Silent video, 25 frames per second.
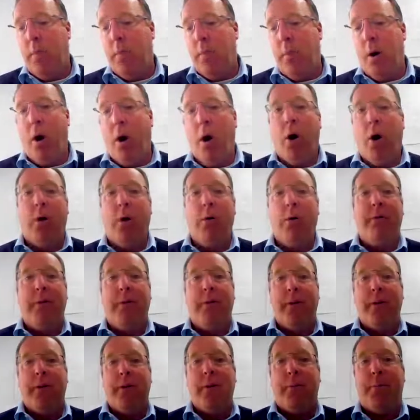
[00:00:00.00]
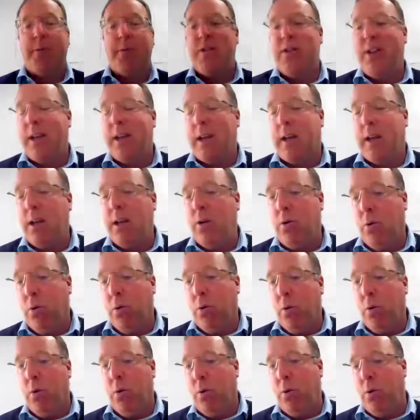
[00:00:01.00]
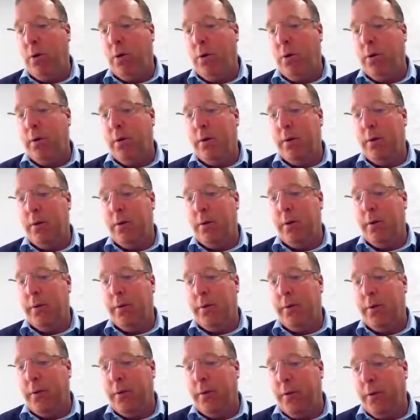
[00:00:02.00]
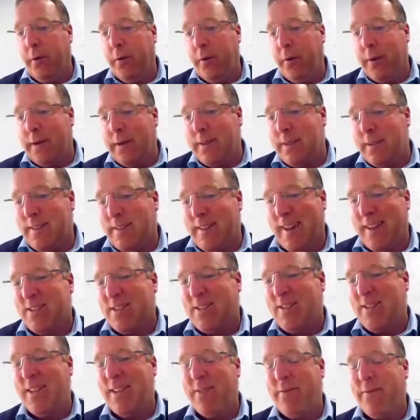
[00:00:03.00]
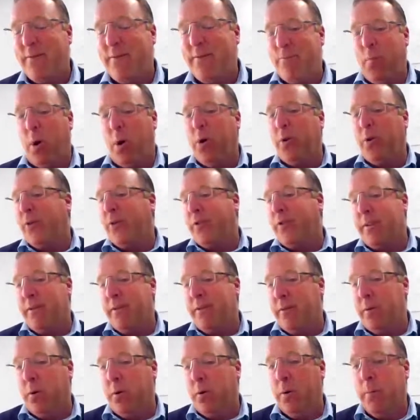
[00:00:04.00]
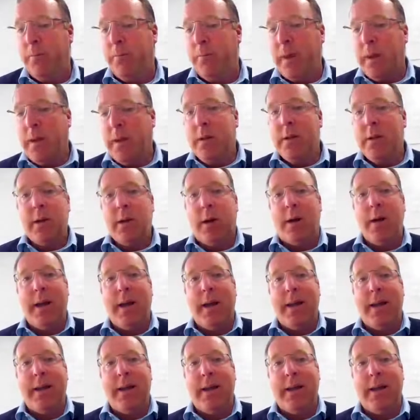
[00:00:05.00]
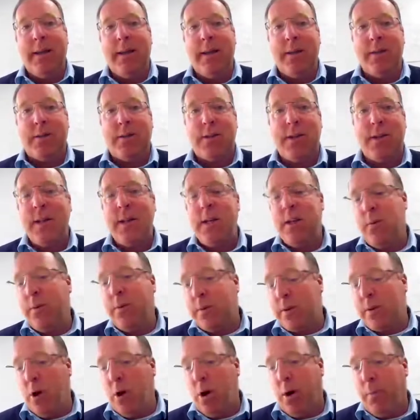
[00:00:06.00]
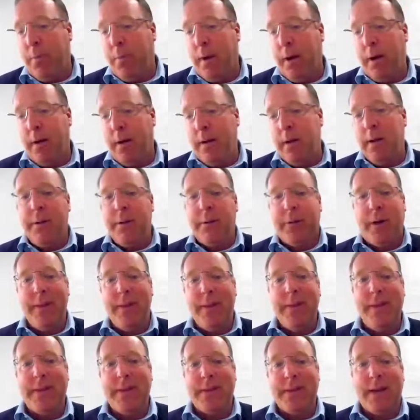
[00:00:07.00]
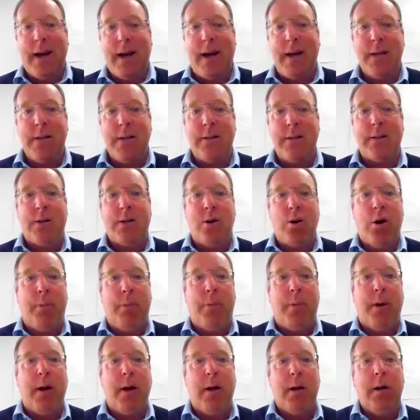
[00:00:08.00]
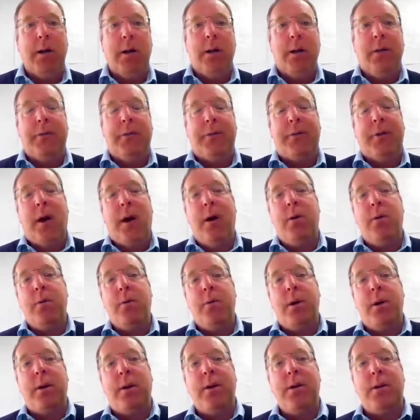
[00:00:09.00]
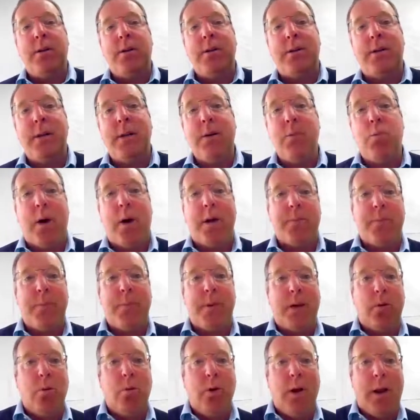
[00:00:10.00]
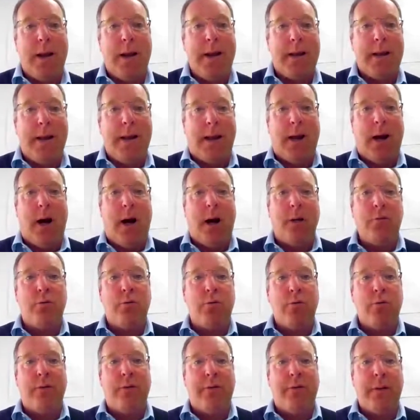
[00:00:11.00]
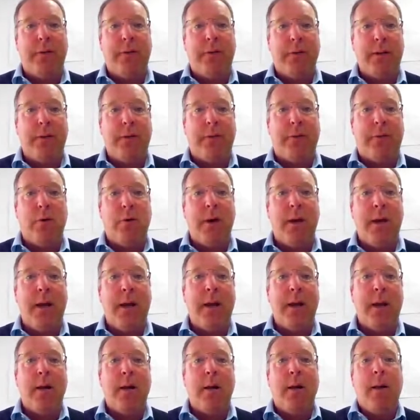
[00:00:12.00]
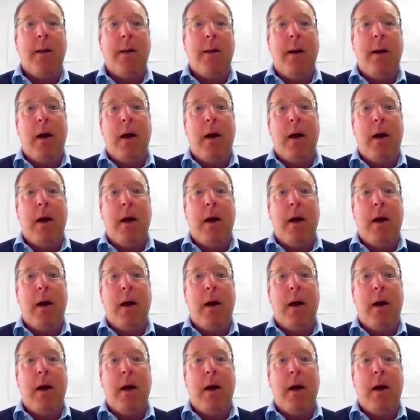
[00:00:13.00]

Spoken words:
of the particular ore that is tested positive for. So in Cu is copper. So in this case, it's copper. So you can see West Pickle Lake had 153